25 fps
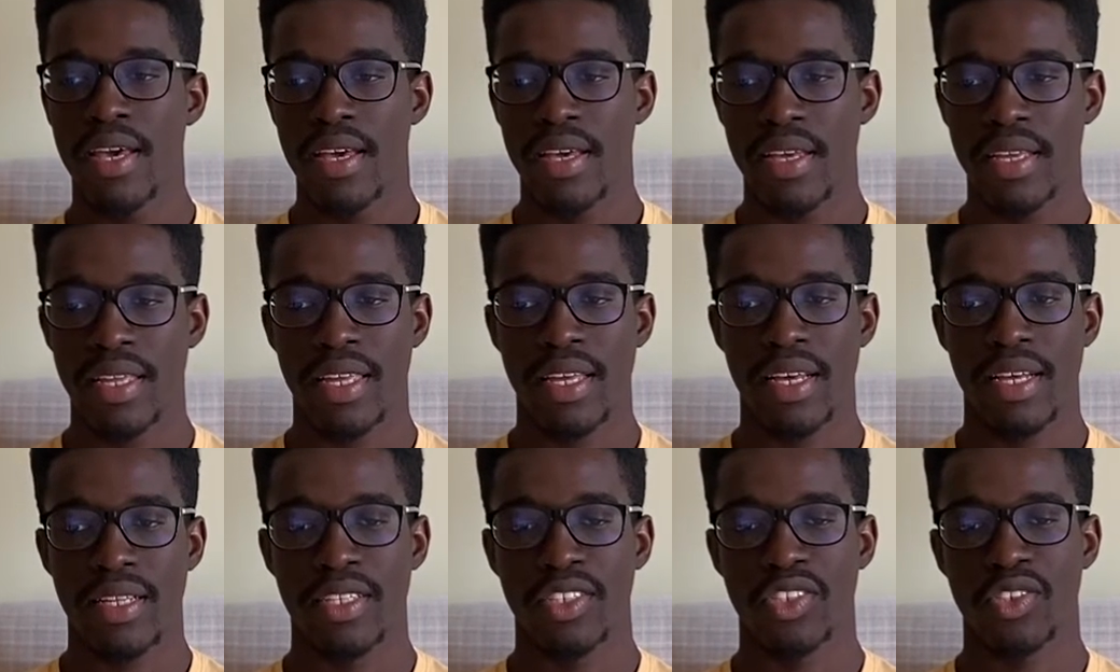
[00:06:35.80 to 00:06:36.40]
yeah,
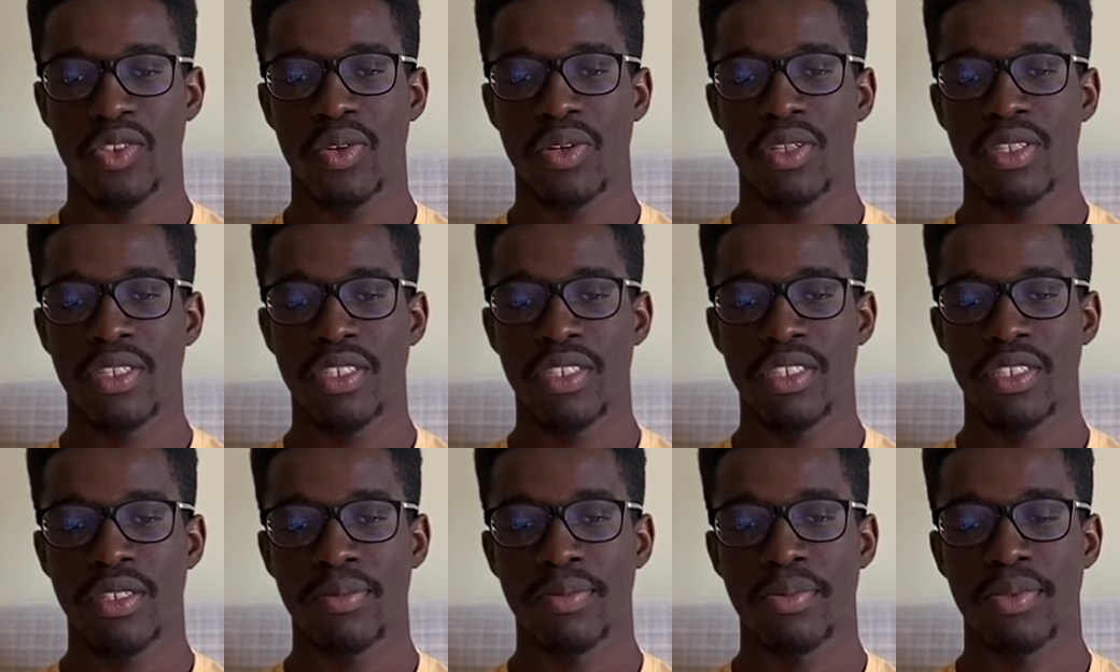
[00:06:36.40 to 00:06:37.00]
the
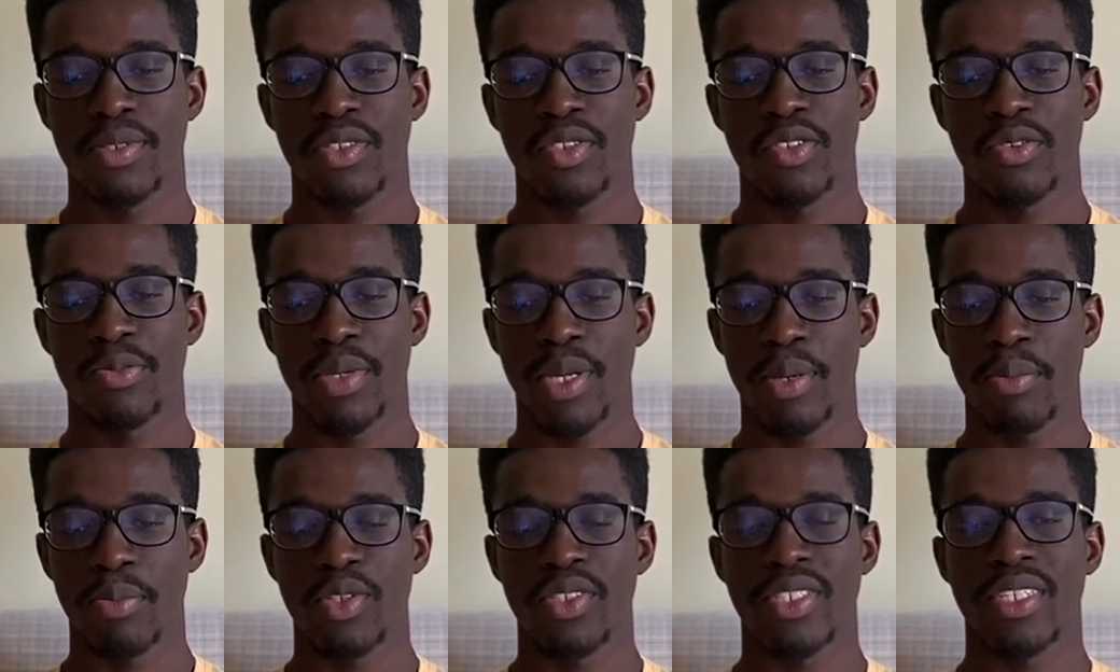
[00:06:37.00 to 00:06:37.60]
scholarships, you'll be
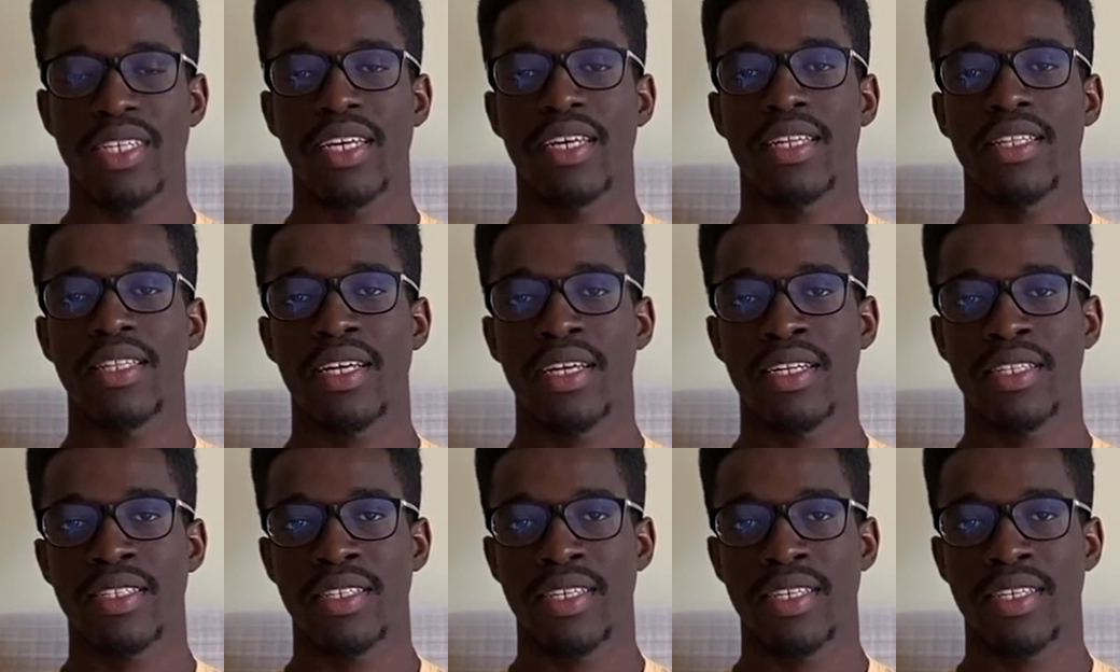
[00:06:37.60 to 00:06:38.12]
able to get that.